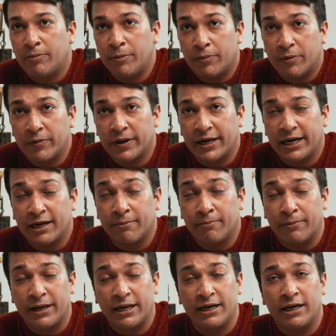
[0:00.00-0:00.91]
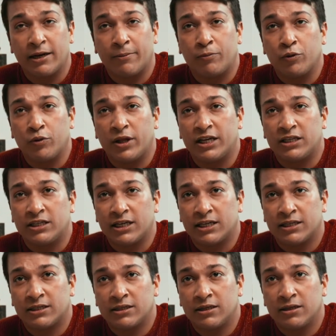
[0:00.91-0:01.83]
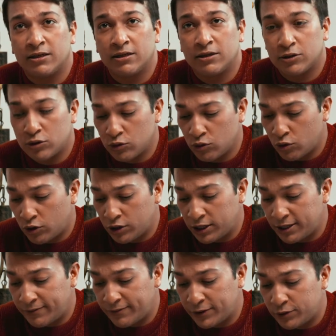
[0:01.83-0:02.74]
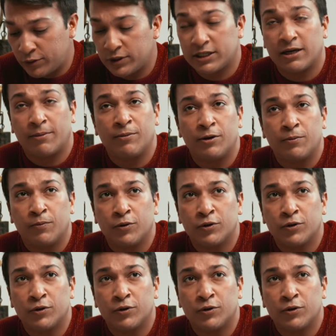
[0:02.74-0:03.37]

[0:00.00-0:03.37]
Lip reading: people were getting buried up to their chest in snow on their way to the summit